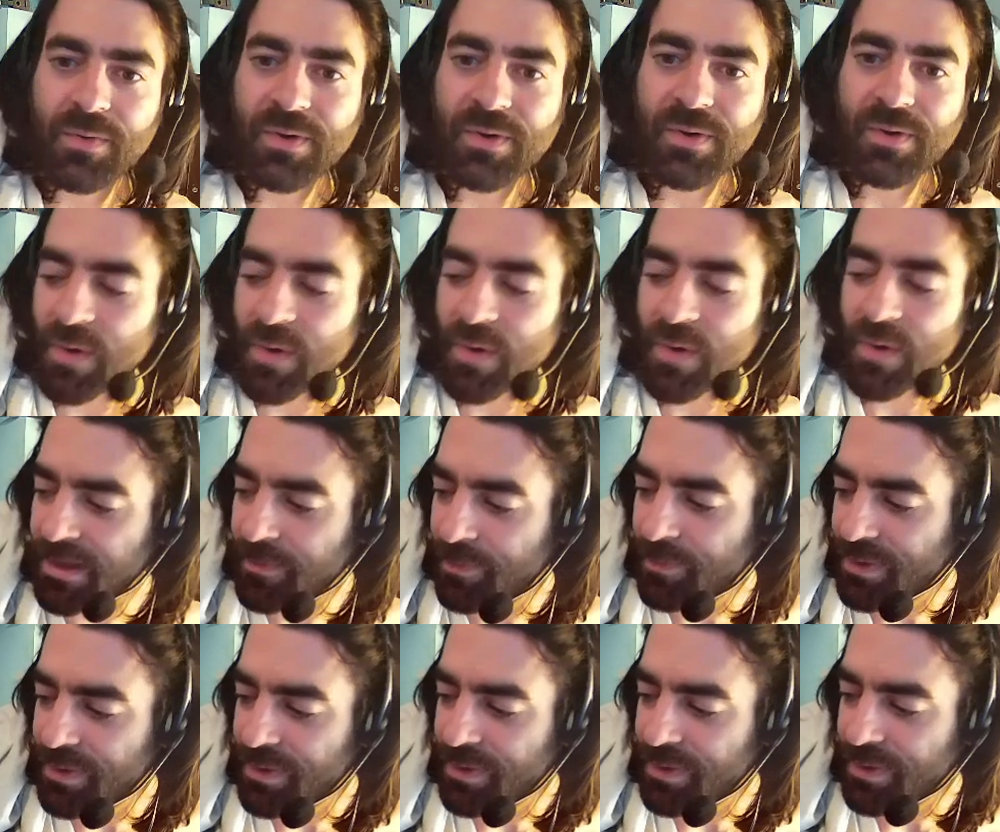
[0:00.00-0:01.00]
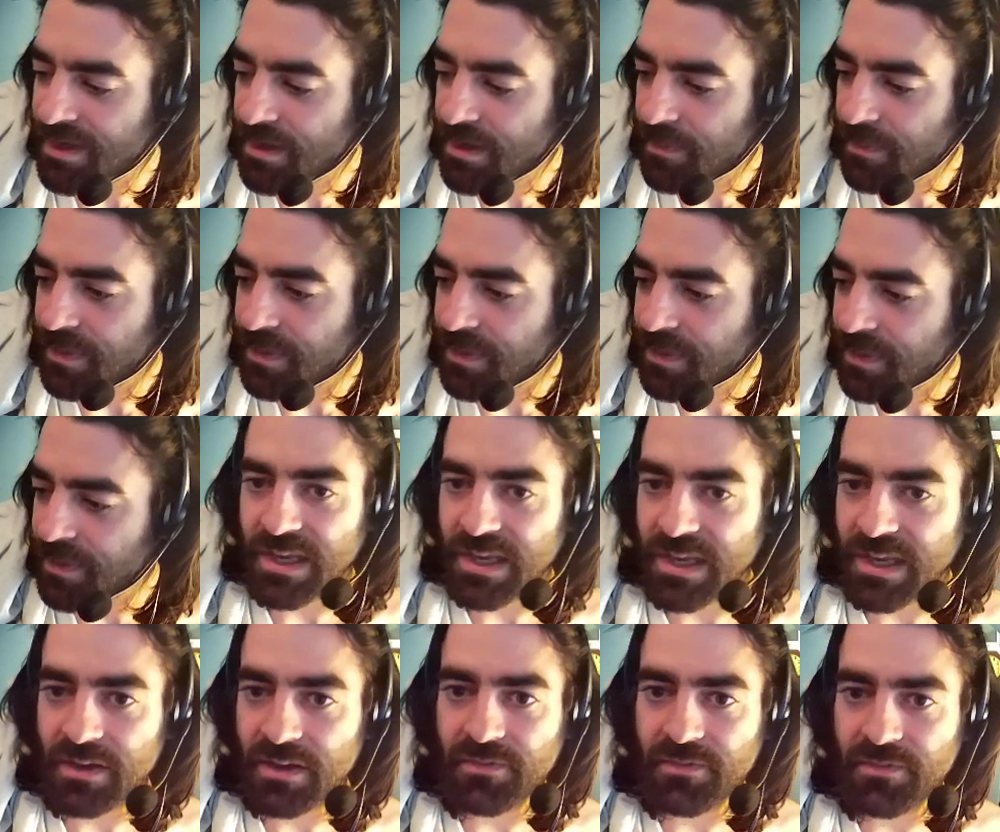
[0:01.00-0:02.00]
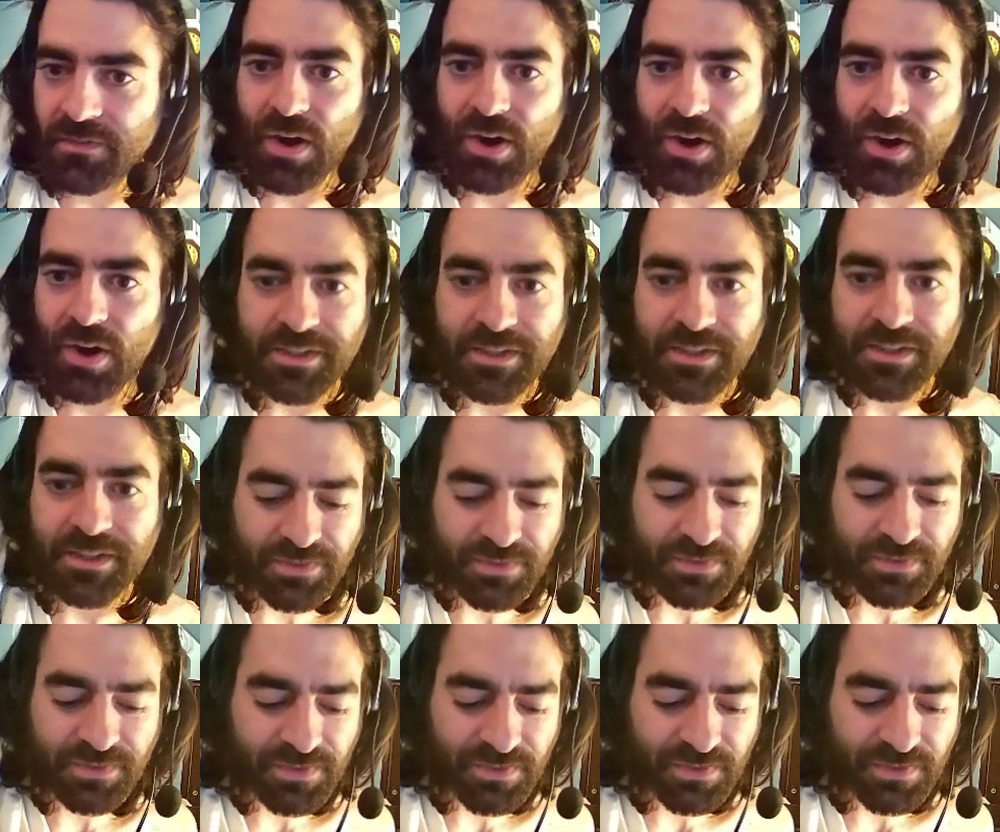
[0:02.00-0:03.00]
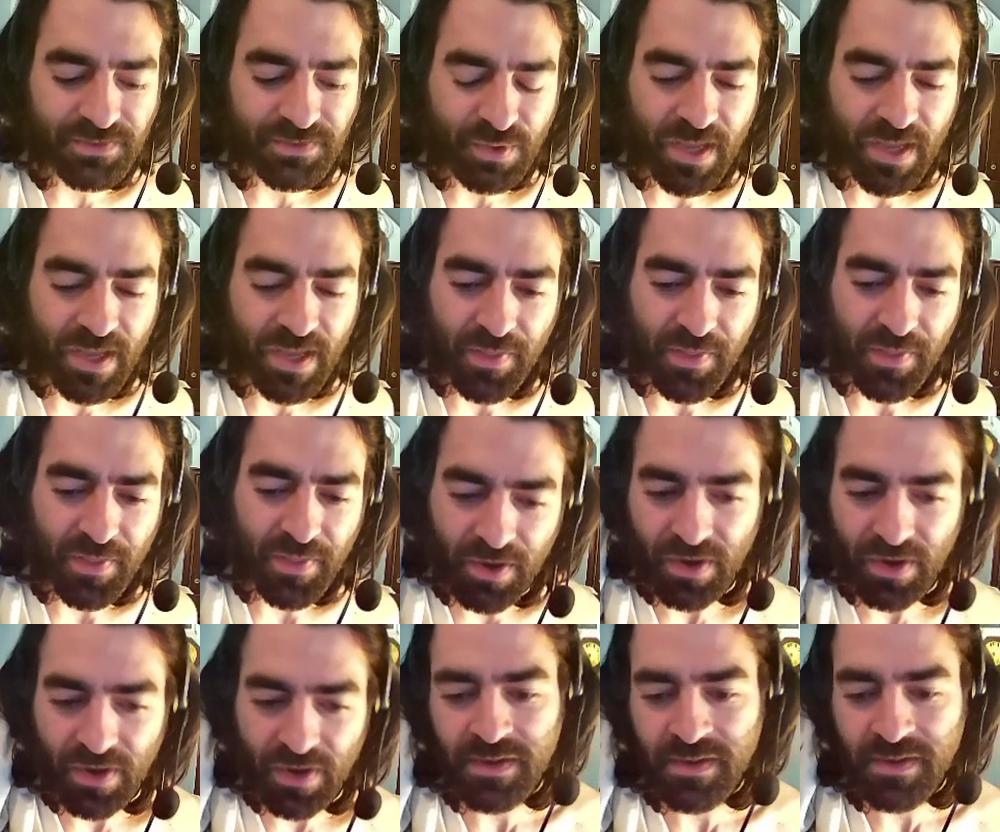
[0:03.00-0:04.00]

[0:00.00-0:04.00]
want to build a community of artists together.